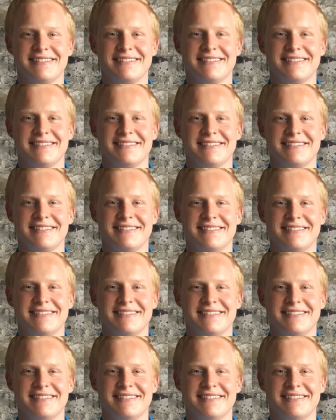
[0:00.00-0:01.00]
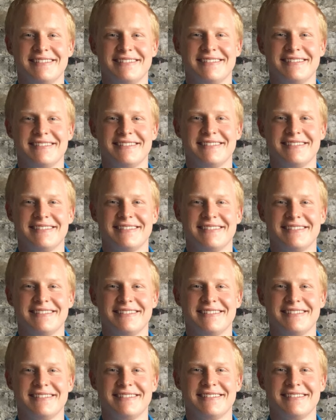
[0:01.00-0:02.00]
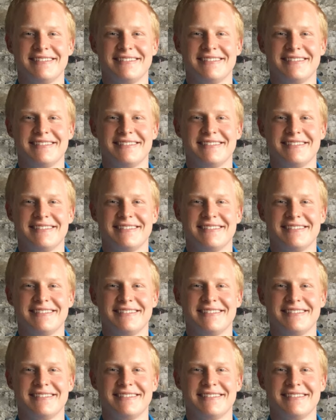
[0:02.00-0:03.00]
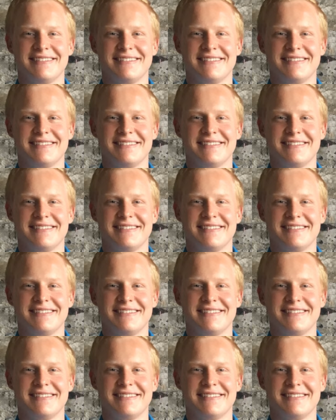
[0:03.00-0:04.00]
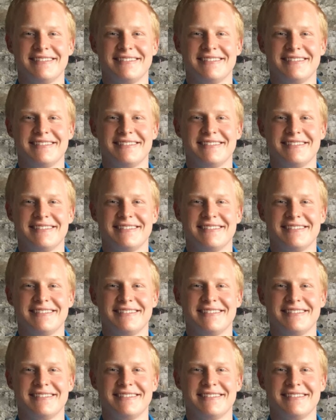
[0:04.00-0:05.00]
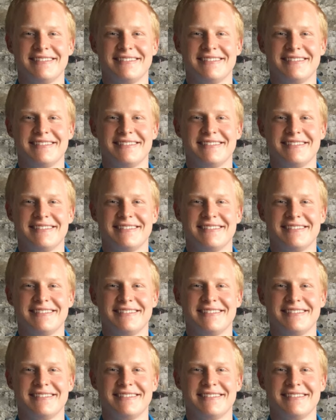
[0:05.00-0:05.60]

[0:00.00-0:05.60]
(no lip movement)